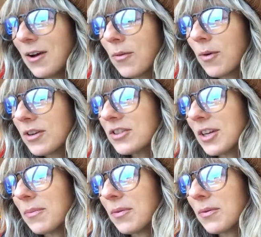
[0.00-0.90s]

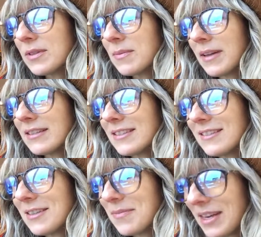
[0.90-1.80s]
worship was meant
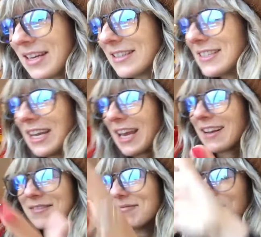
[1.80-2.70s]
to be,
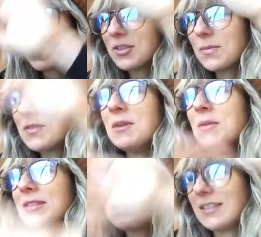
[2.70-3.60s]
singing. Worship to me
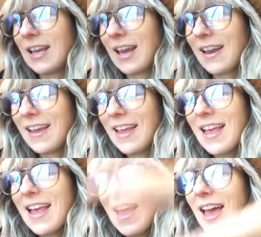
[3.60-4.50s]
was singing.
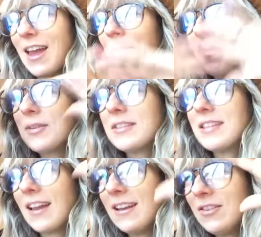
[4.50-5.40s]
And I remember
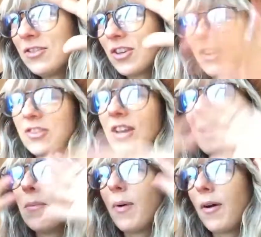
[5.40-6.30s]
standing in church
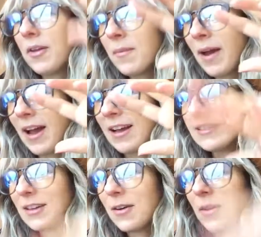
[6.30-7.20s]
and bawling my
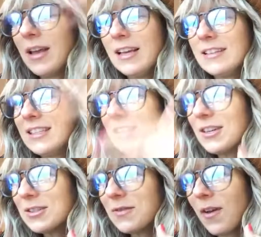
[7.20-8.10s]
eyes out,
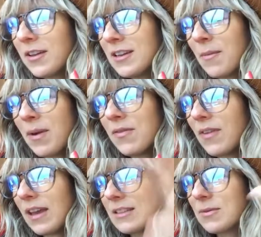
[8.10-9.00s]
tears falling down my
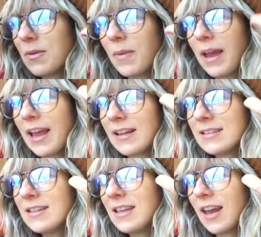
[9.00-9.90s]
face with my
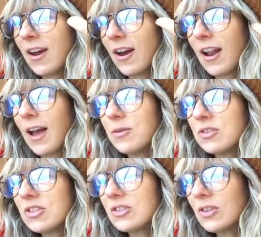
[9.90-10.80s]
hands in the air. And I
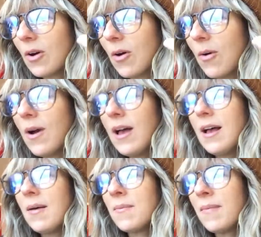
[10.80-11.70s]
was so
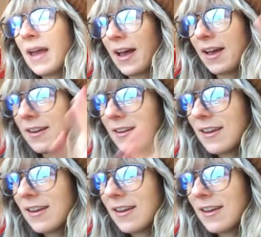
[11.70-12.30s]
mad.